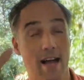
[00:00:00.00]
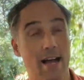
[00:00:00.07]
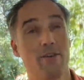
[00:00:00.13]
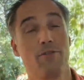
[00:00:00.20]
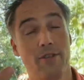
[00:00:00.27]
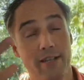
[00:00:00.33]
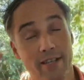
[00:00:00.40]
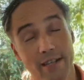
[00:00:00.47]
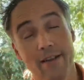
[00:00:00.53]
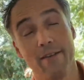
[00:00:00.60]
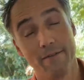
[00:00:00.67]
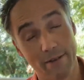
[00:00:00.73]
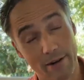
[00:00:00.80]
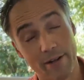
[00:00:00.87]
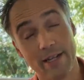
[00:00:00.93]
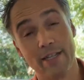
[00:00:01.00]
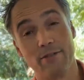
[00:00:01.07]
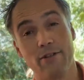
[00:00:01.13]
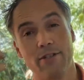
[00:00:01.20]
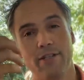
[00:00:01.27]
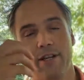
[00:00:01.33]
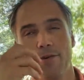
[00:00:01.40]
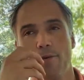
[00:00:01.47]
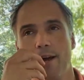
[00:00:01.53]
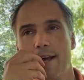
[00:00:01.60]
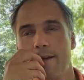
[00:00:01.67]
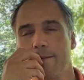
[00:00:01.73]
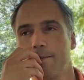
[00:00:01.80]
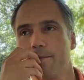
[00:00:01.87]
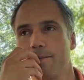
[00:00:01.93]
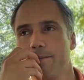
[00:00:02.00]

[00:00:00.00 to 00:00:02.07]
actually in a very interesting way.